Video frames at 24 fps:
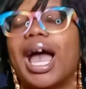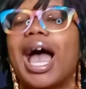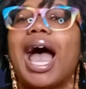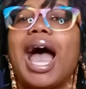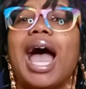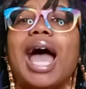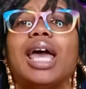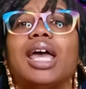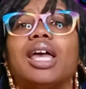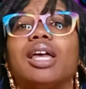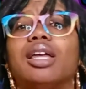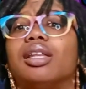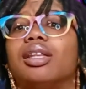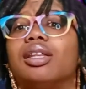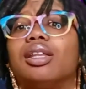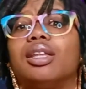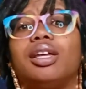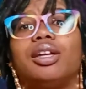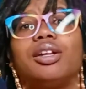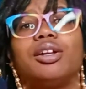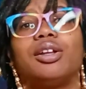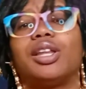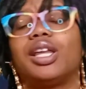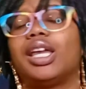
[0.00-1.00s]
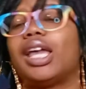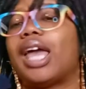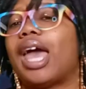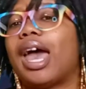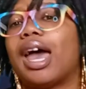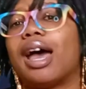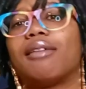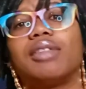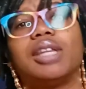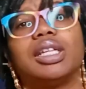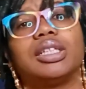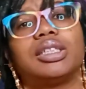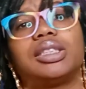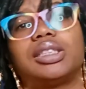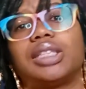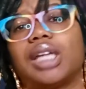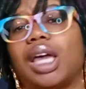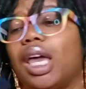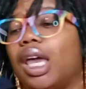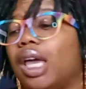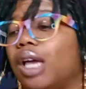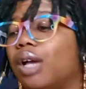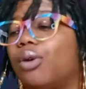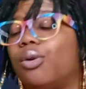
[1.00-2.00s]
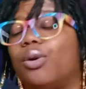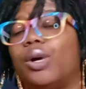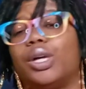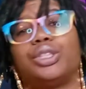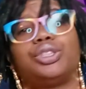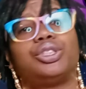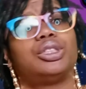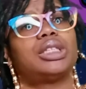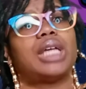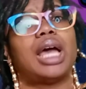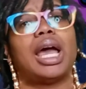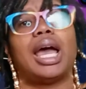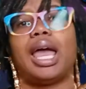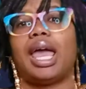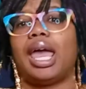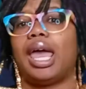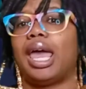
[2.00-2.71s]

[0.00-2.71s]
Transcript: I literally have the same questions I